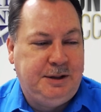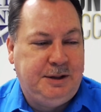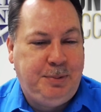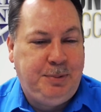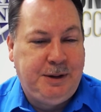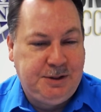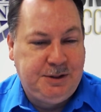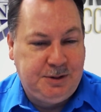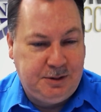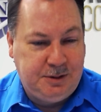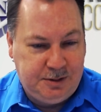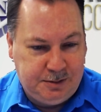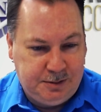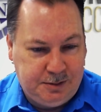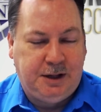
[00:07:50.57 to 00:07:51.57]
Well, it depends
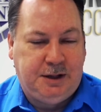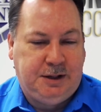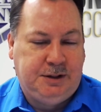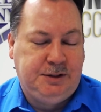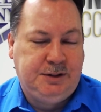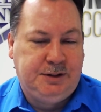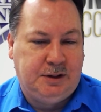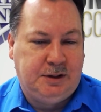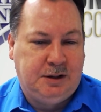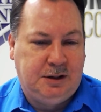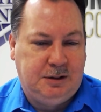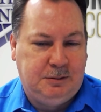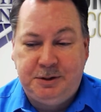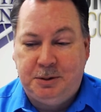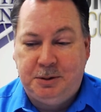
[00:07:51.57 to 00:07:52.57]
on your needs.
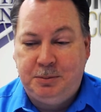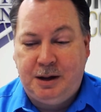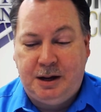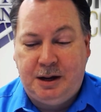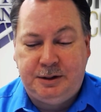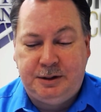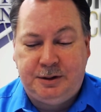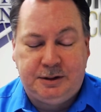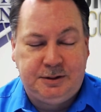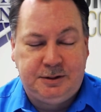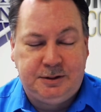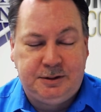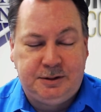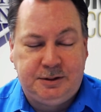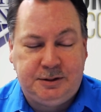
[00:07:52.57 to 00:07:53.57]
I have some
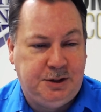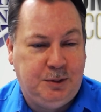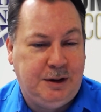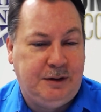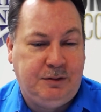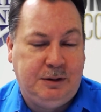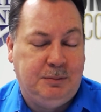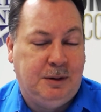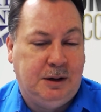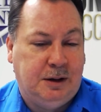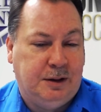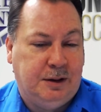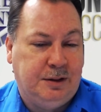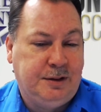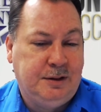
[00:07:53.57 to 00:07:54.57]
contractors that do it every
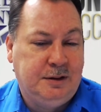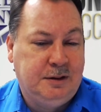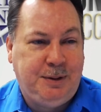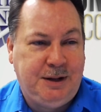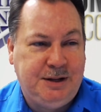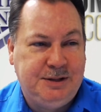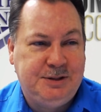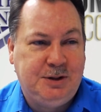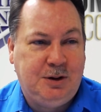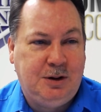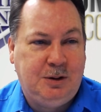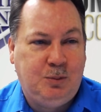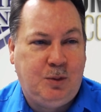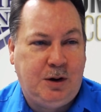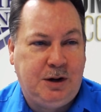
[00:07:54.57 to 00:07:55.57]
month. It depends
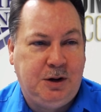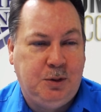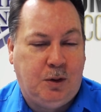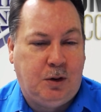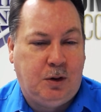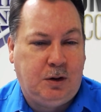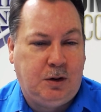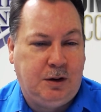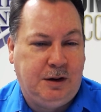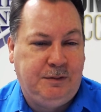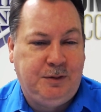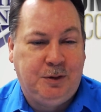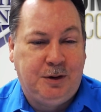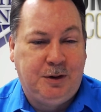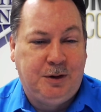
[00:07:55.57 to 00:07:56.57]
on where you
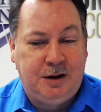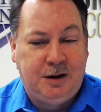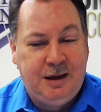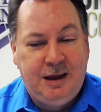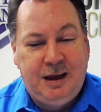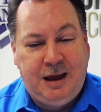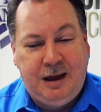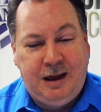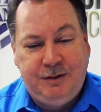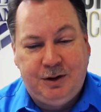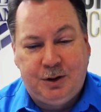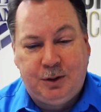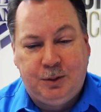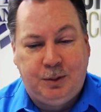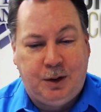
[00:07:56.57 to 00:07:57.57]
are. If you're in a
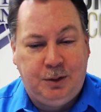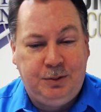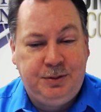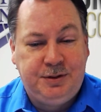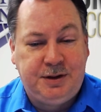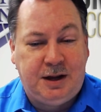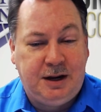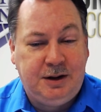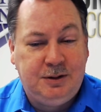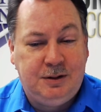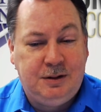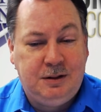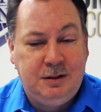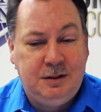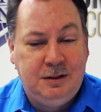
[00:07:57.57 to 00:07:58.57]
heavier growth
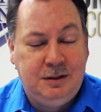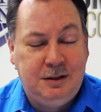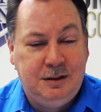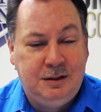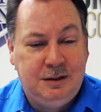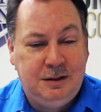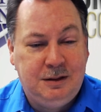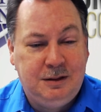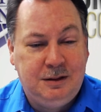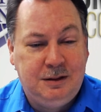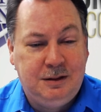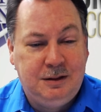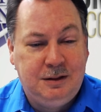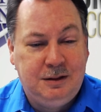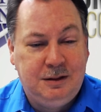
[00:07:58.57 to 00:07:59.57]
cycle,
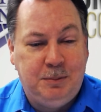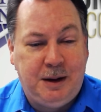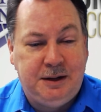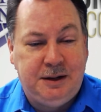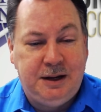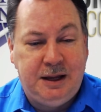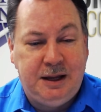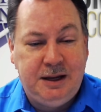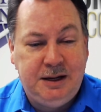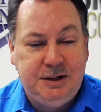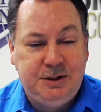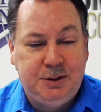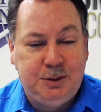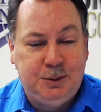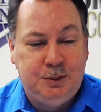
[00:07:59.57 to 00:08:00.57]
you may
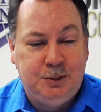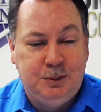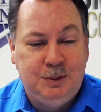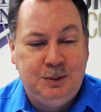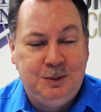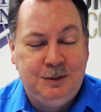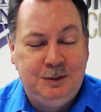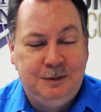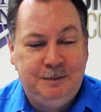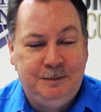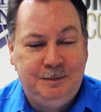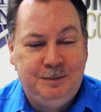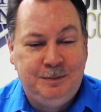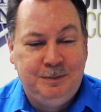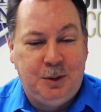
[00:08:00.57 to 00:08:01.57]
need to
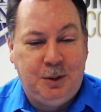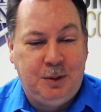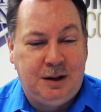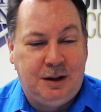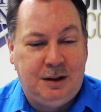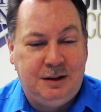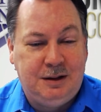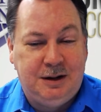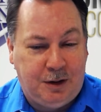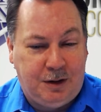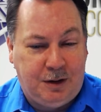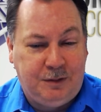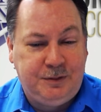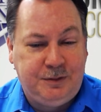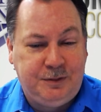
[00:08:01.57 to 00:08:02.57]
do it
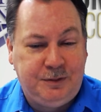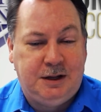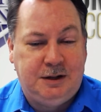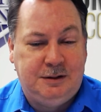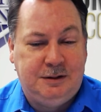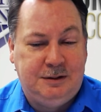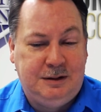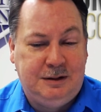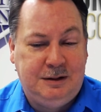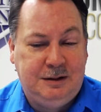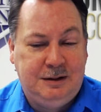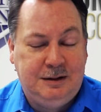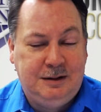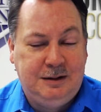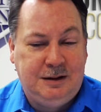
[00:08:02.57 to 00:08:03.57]
very often. And